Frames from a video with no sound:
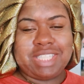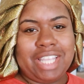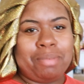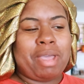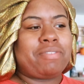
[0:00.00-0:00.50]
just
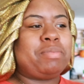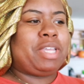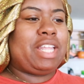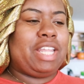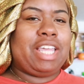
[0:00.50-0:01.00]
came back from
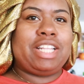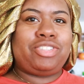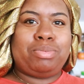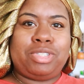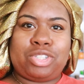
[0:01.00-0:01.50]
getting the kids
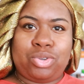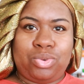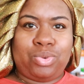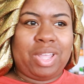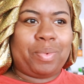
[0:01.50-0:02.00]
from
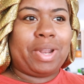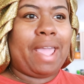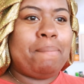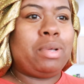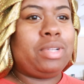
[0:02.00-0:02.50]
school and when
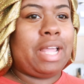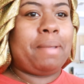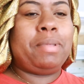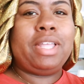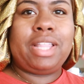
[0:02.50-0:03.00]
i pulled
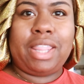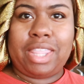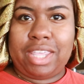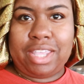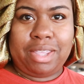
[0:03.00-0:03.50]
up
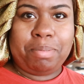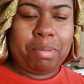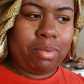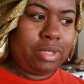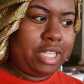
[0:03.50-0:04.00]
the
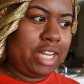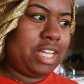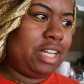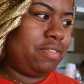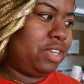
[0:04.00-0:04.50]
people were say to
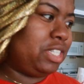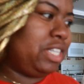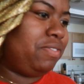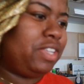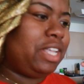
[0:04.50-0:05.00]
deliver the
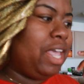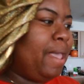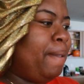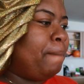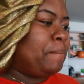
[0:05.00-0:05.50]
tv
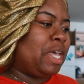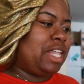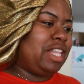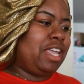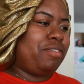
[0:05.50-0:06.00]

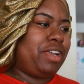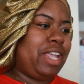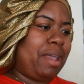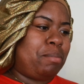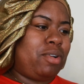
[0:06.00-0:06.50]
but they
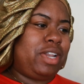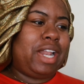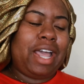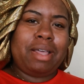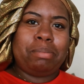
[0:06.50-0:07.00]
already had brought
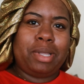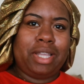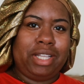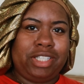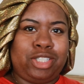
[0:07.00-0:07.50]
it up
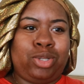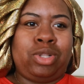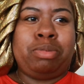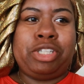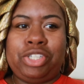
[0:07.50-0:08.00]
so let me